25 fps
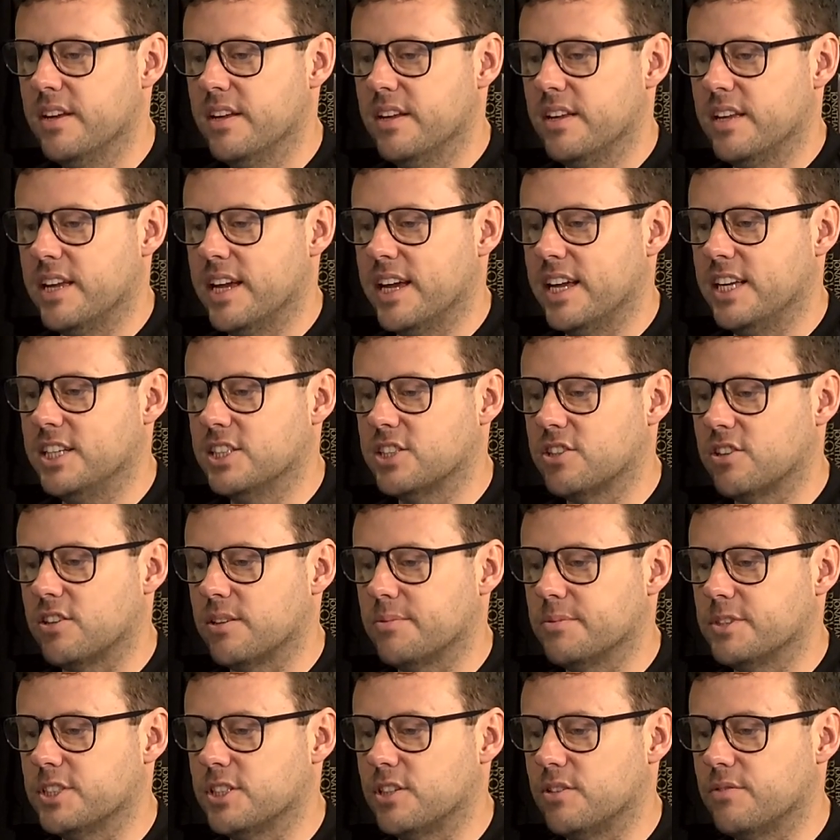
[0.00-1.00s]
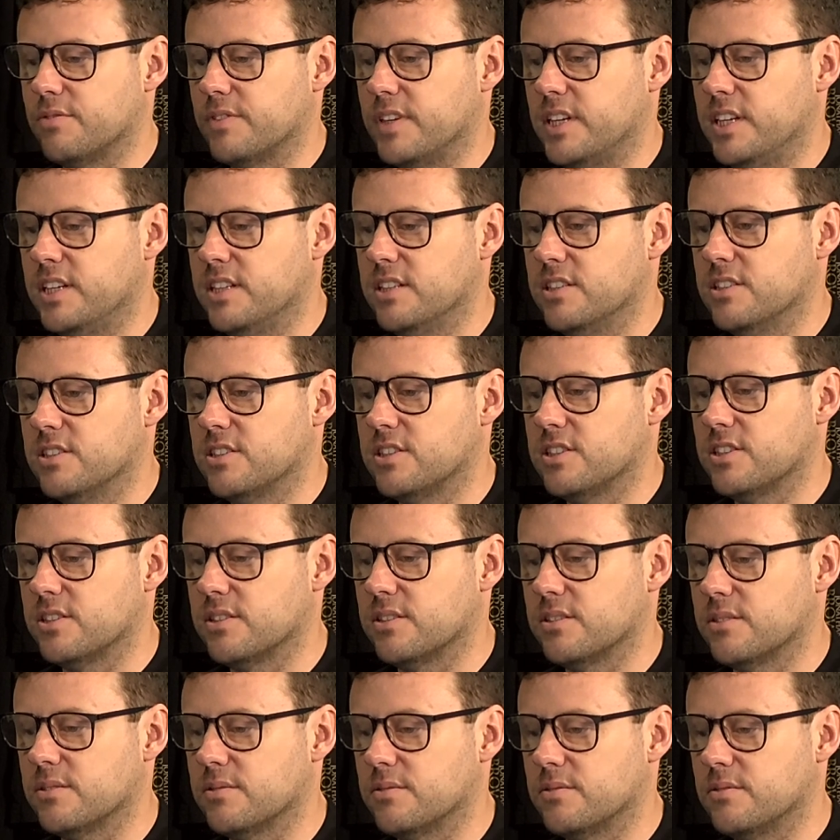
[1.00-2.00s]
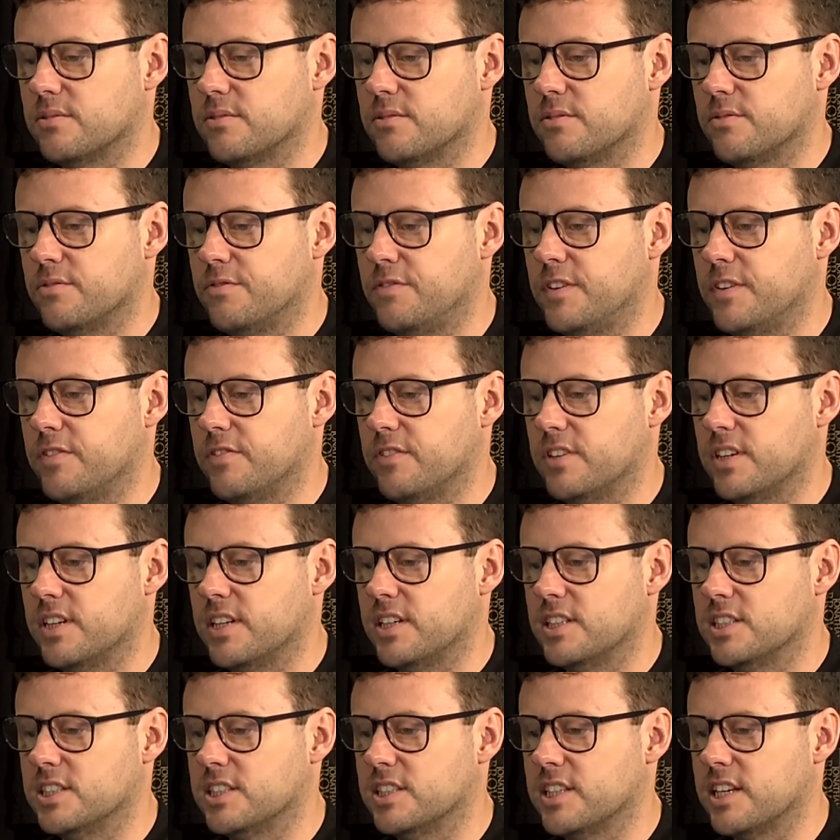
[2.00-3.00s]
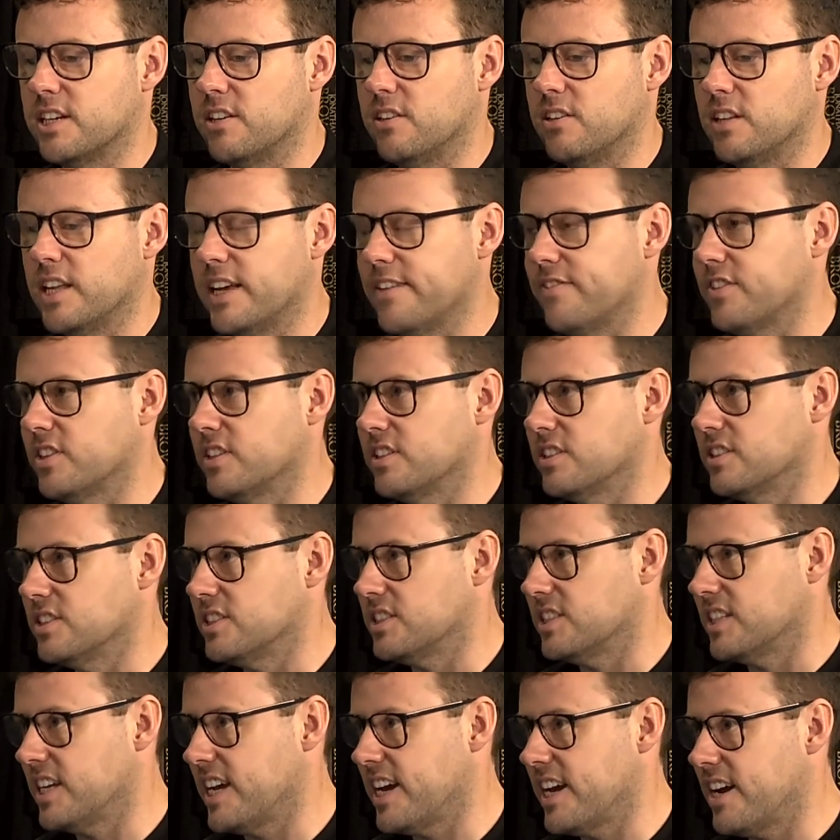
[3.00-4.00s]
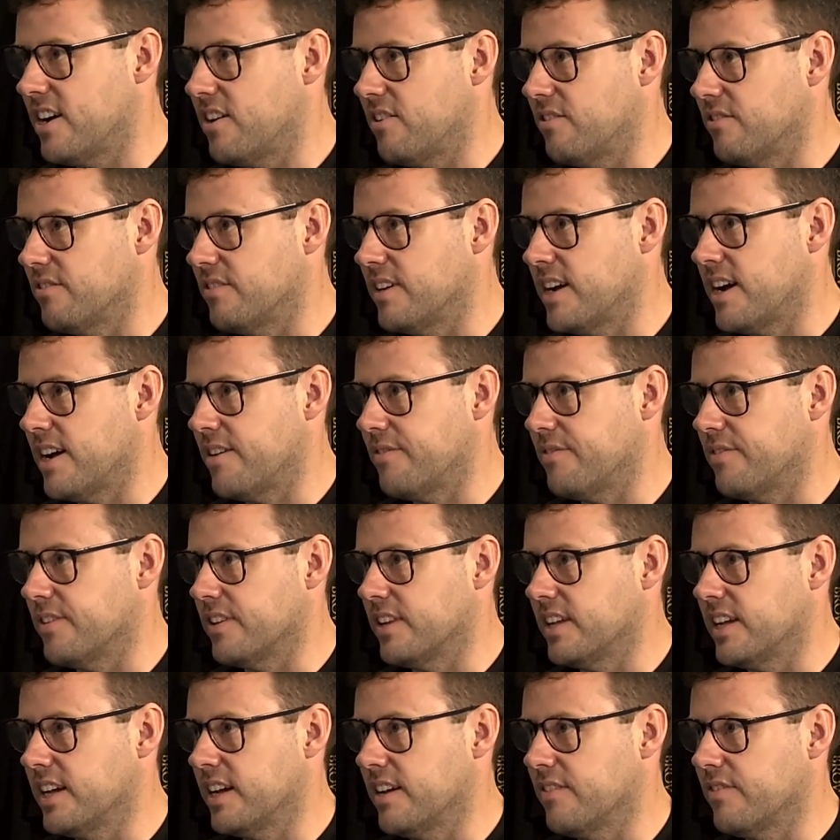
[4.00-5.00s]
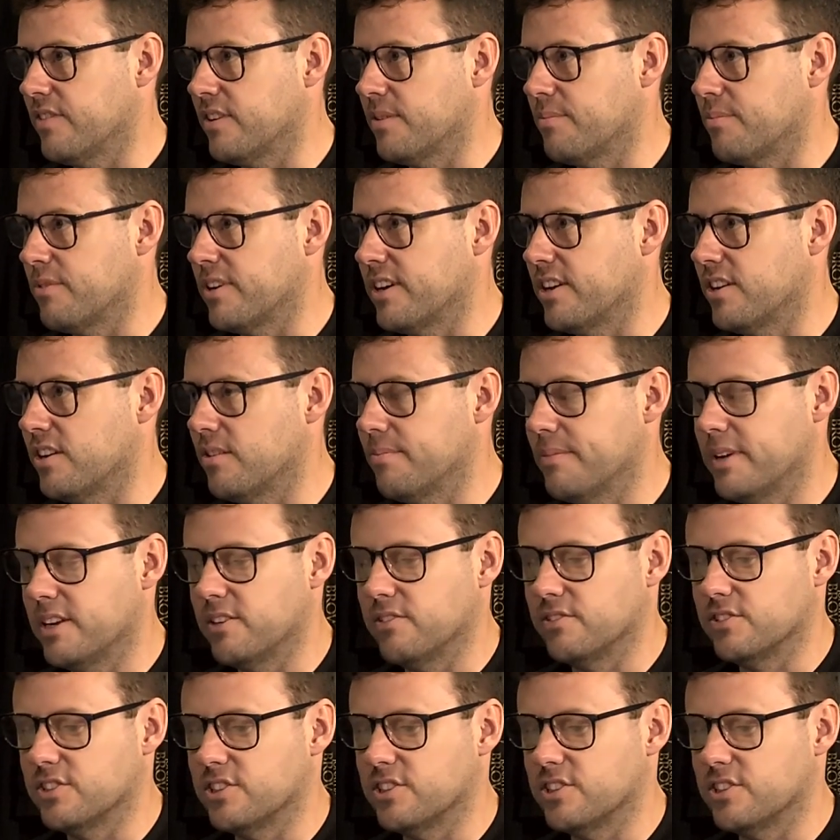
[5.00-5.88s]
Yeah, he's got himself into 15s and then 11s now for the Brownlow medal,